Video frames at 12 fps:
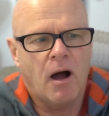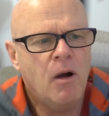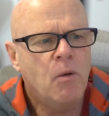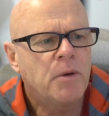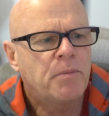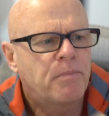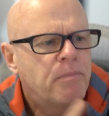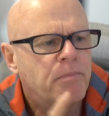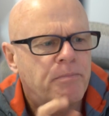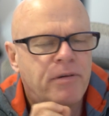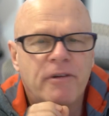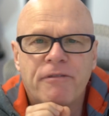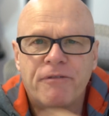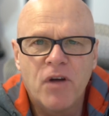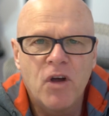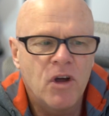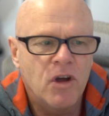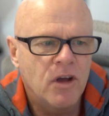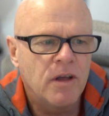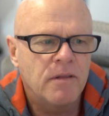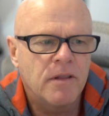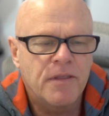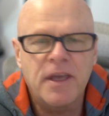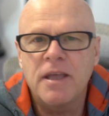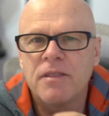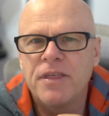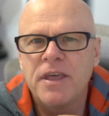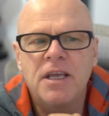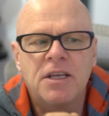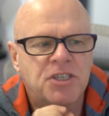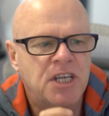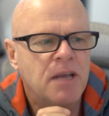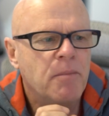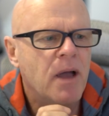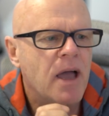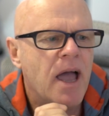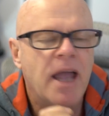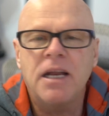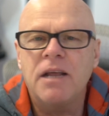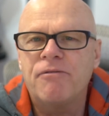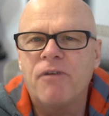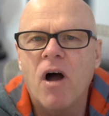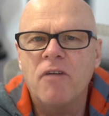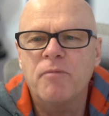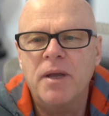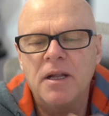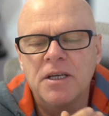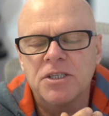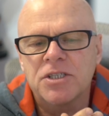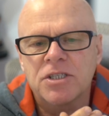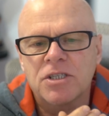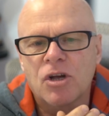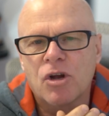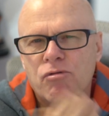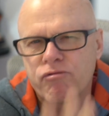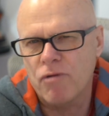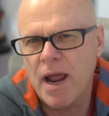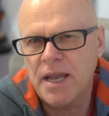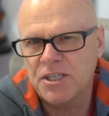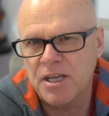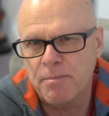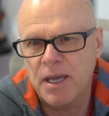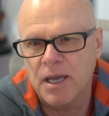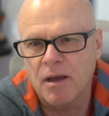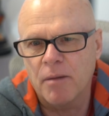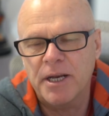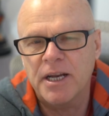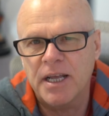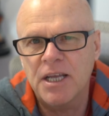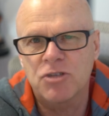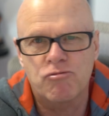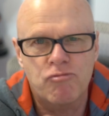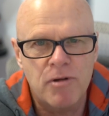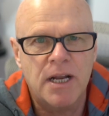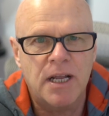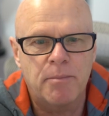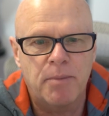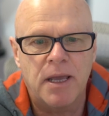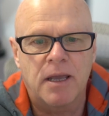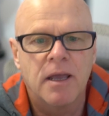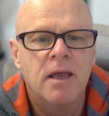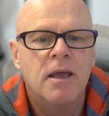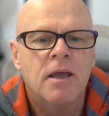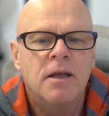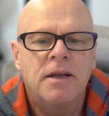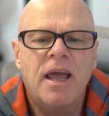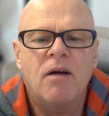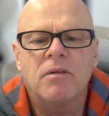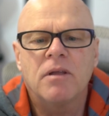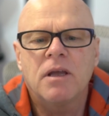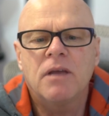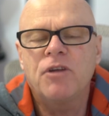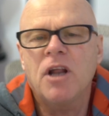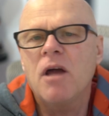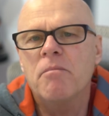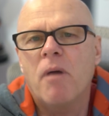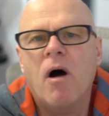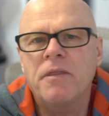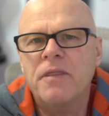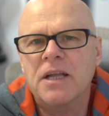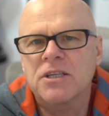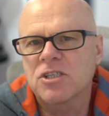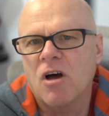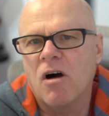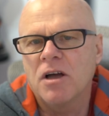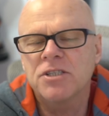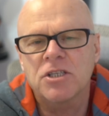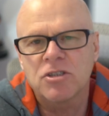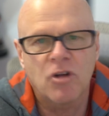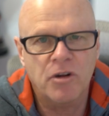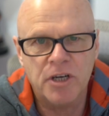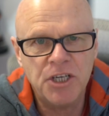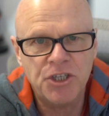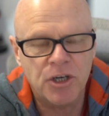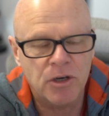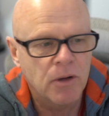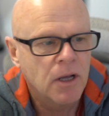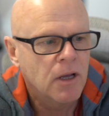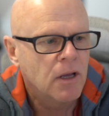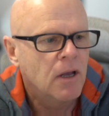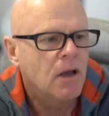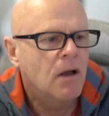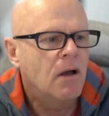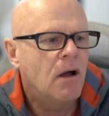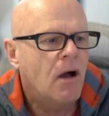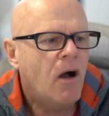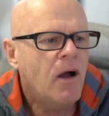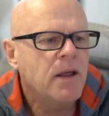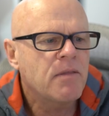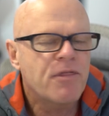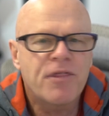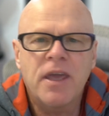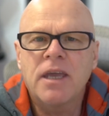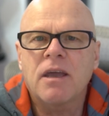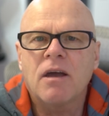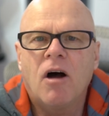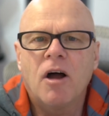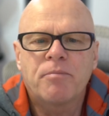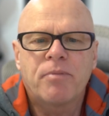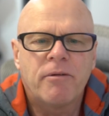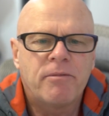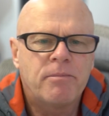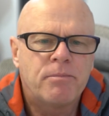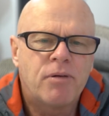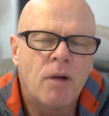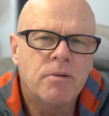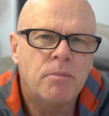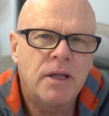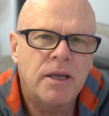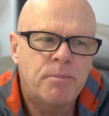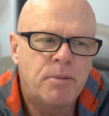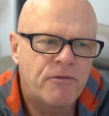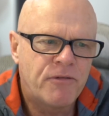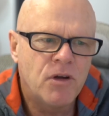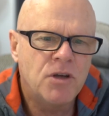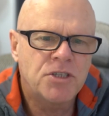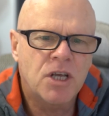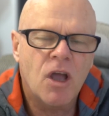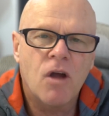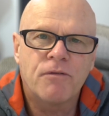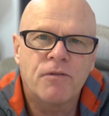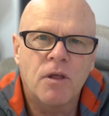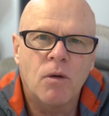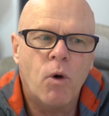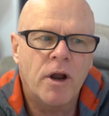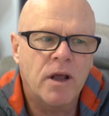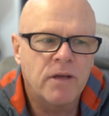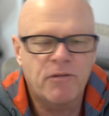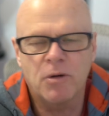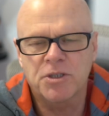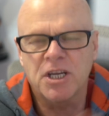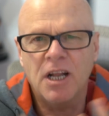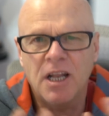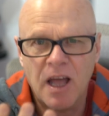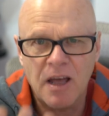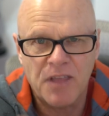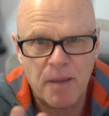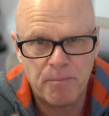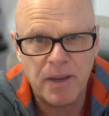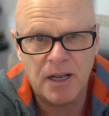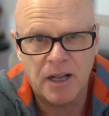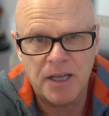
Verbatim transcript: I would prefer the the Sigma 85 mil is crazy big. I mean, it is really big. Now, if you don't mind that size, it's not an issue. I think I'd pre probably prefer to go for the one. If I was going to lug that big